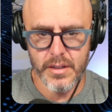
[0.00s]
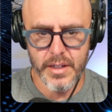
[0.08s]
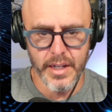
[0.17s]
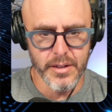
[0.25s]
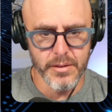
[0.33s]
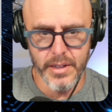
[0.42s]

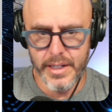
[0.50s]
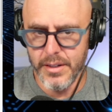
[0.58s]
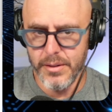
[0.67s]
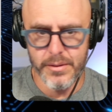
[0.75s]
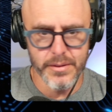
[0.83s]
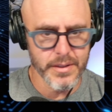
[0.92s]
can do like
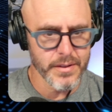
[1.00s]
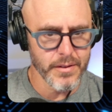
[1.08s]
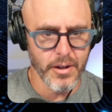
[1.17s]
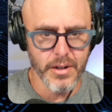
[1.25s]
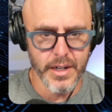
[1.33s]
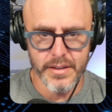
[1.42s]
news and
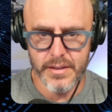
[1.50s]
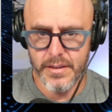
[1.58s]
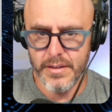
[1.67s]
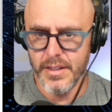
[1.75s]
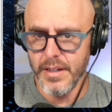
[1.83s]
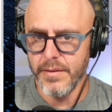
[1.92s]
all kinds
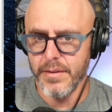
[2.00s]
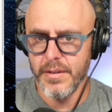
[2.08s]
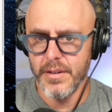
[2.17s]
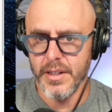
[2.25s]
of stuff.